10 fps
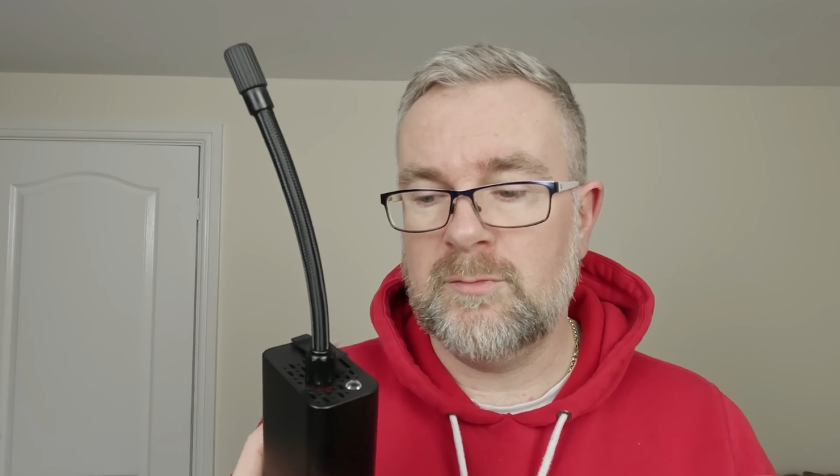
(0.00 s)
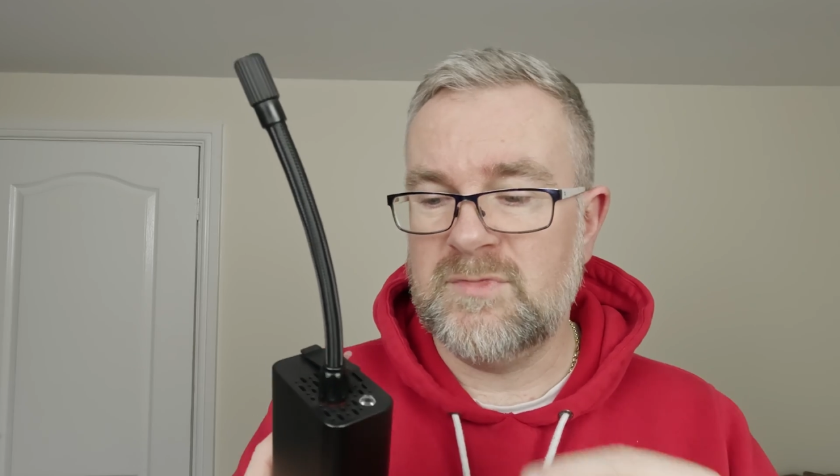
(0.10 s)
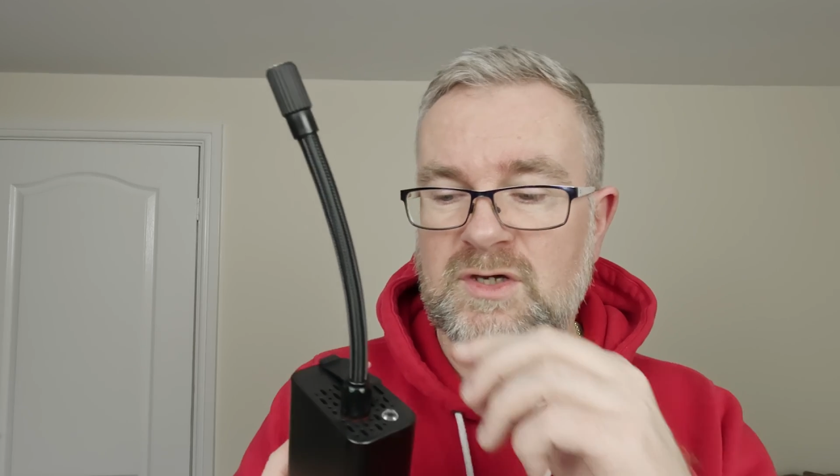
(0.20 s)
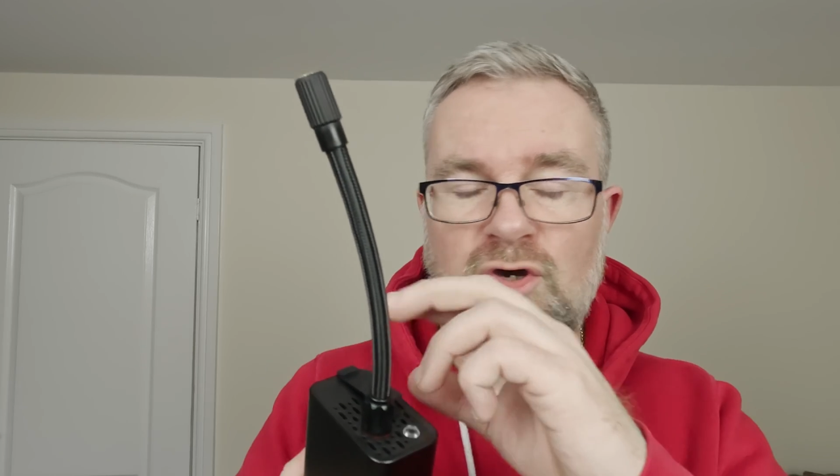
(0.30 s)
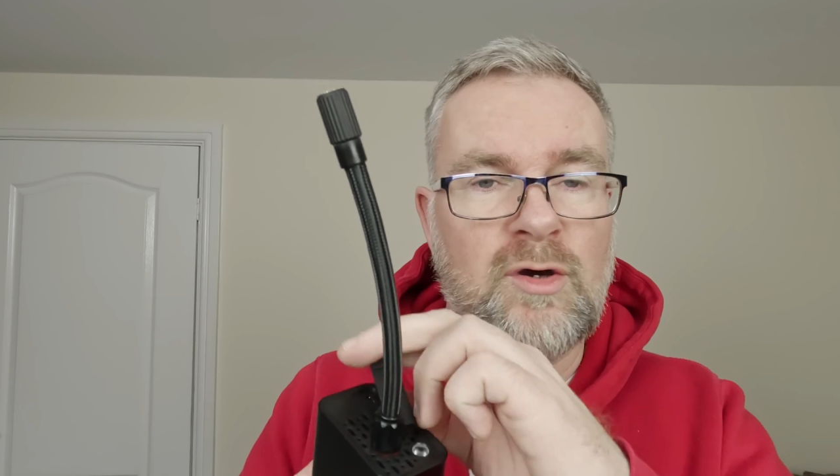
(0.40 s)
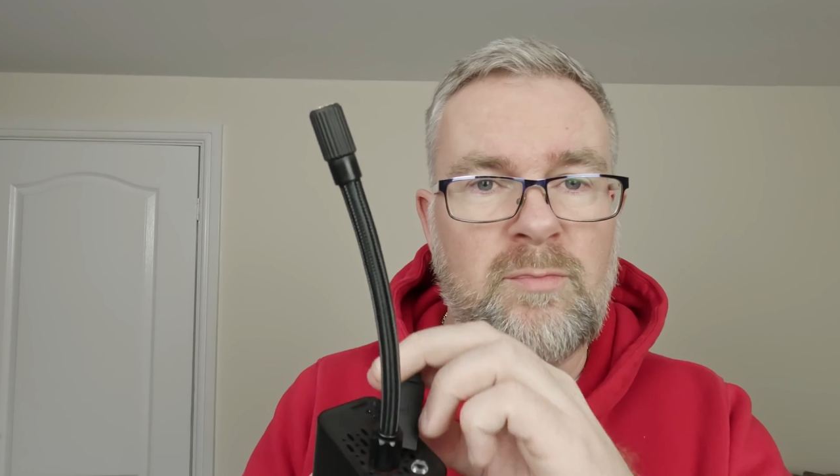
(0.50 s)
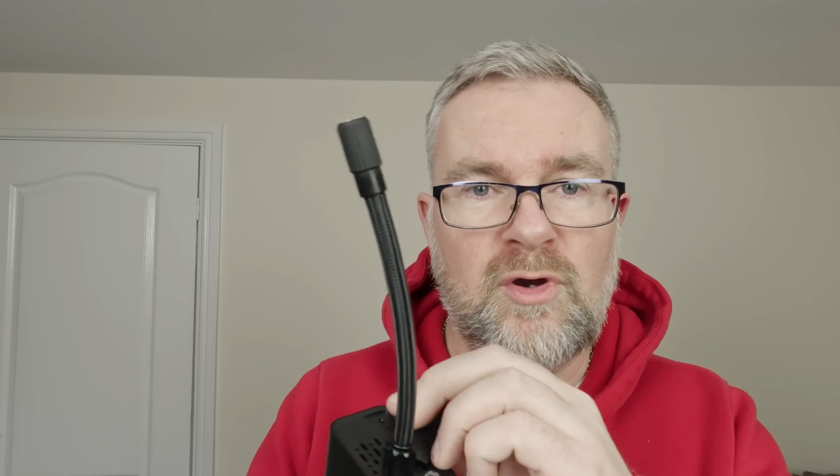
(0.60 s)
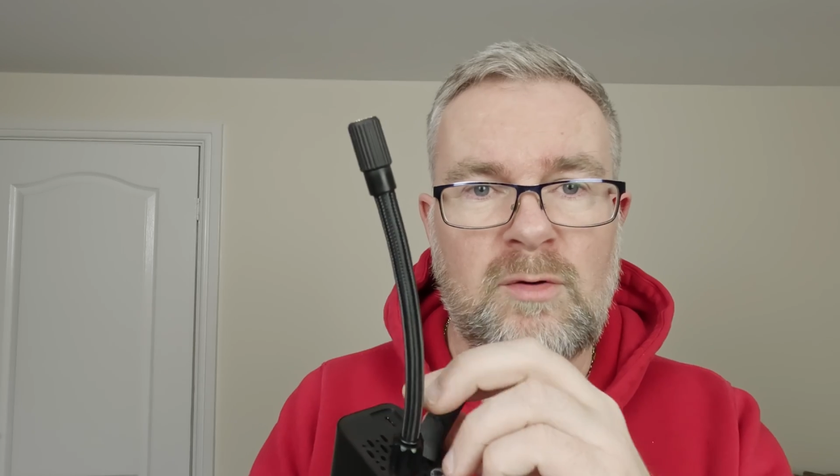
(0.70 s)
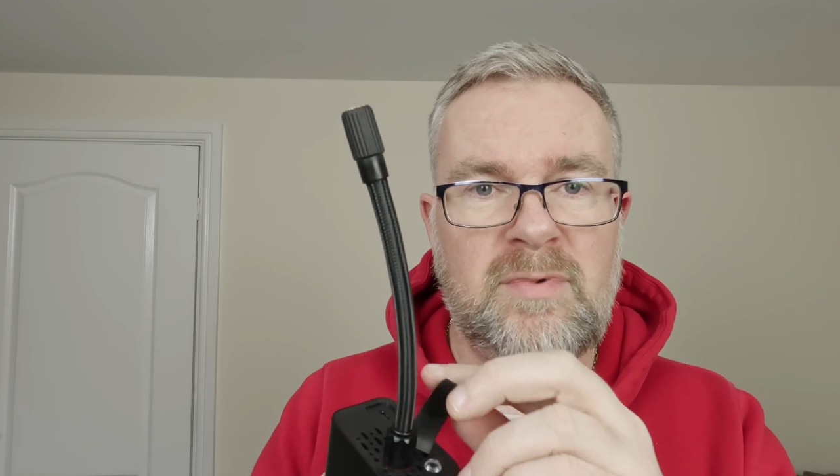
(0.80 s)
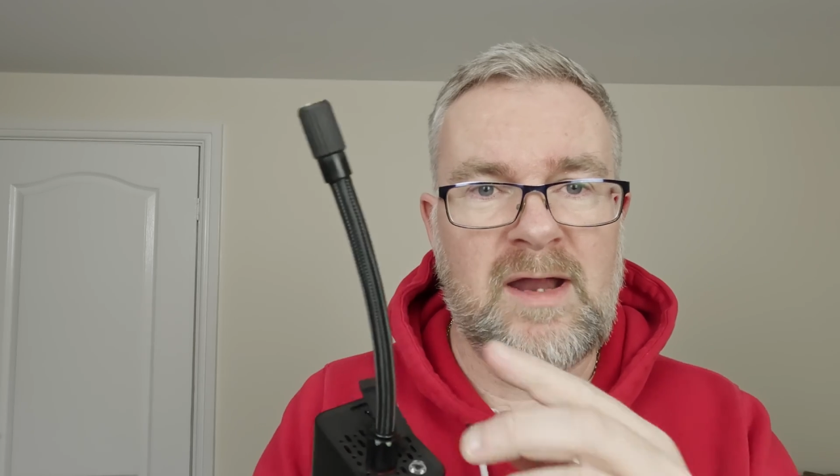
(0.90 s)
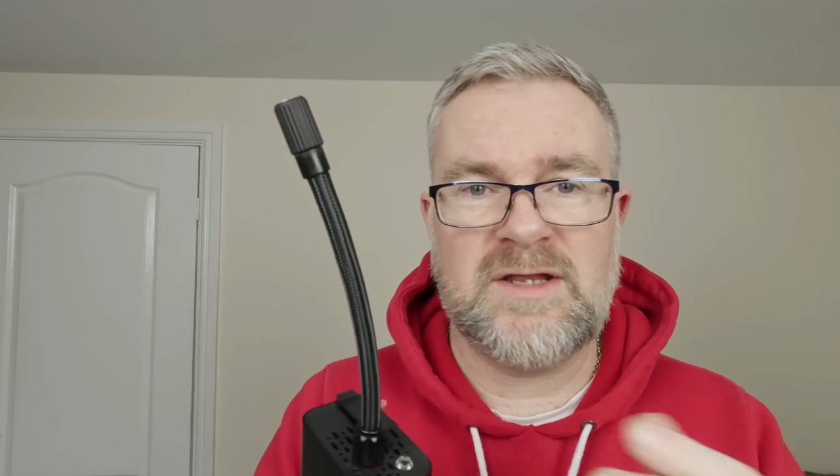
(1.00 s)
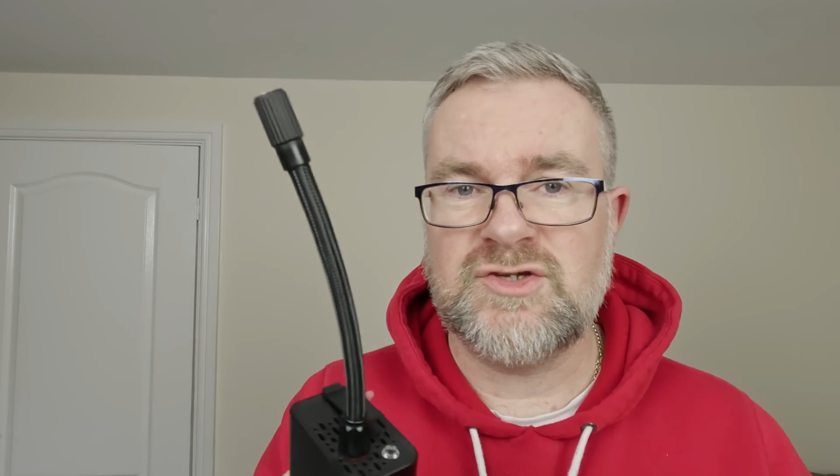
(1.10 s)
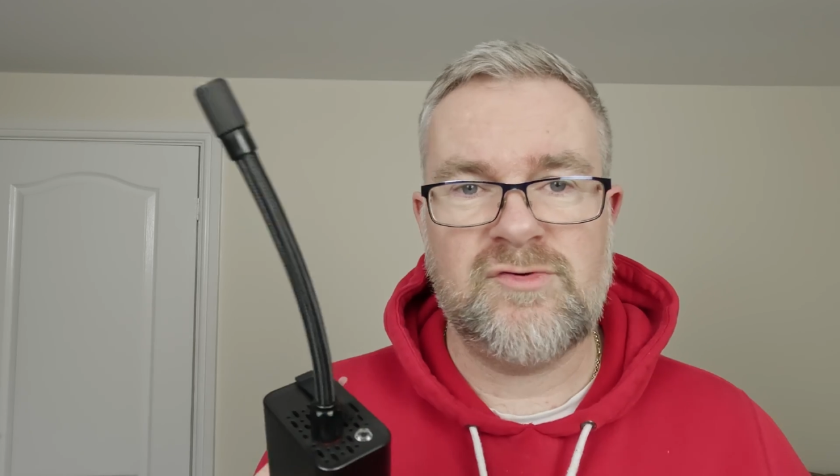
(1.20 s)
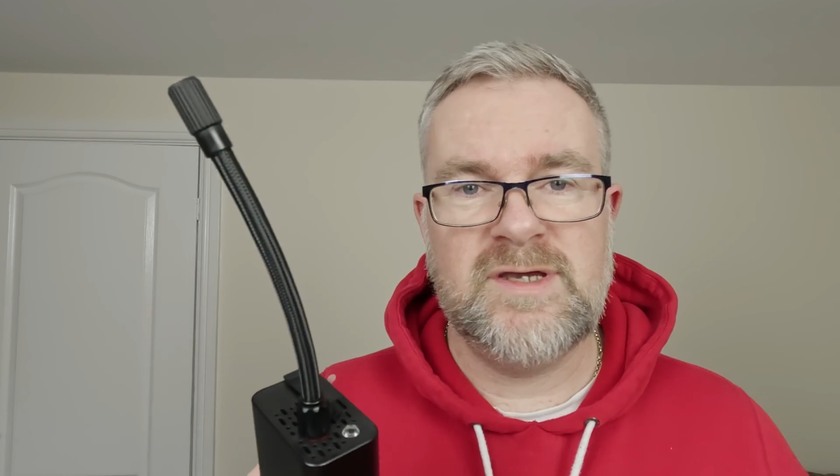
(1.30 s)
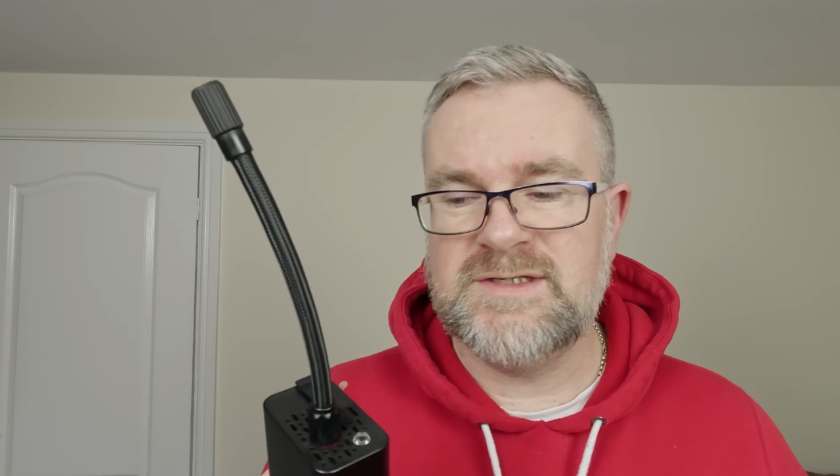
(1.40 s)
up, your GoPro
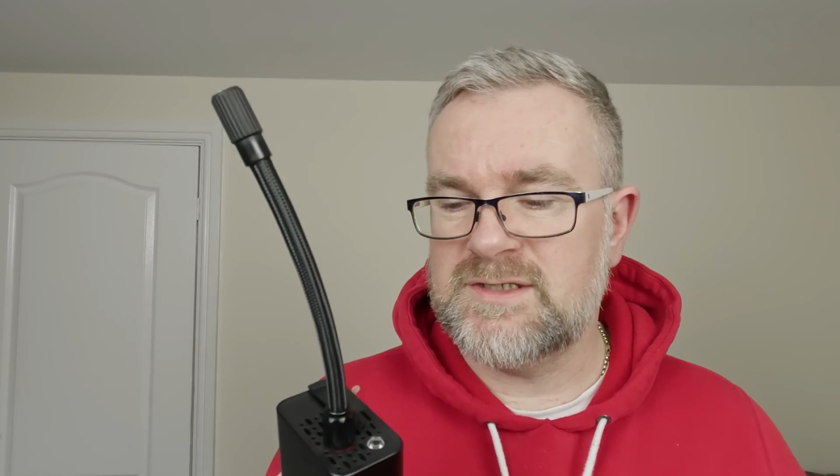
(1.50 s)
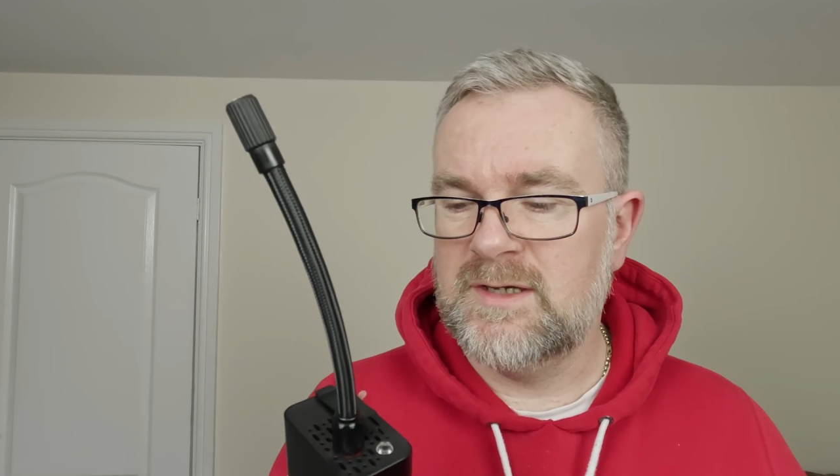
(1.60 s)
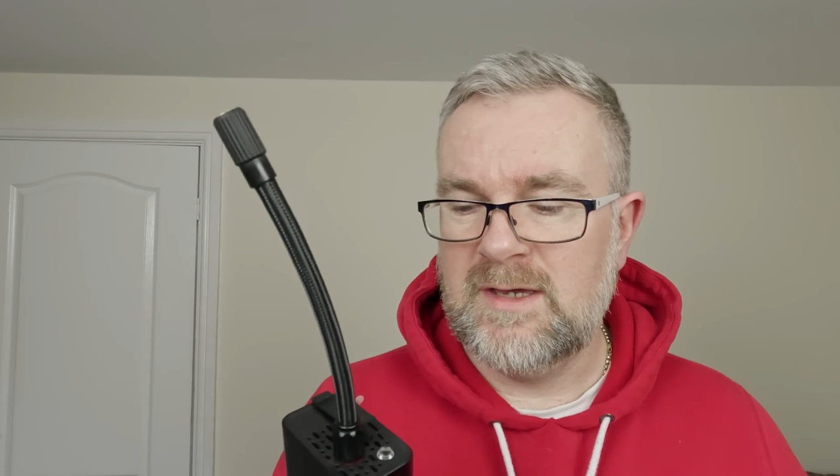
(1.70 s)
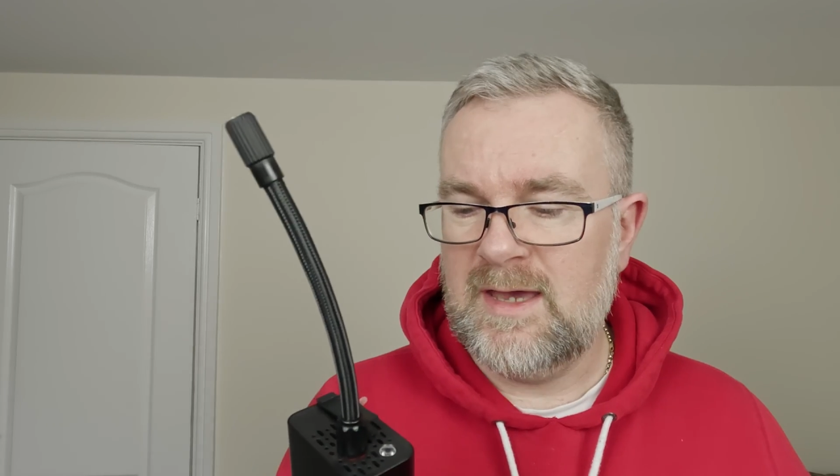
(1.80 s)
batteries,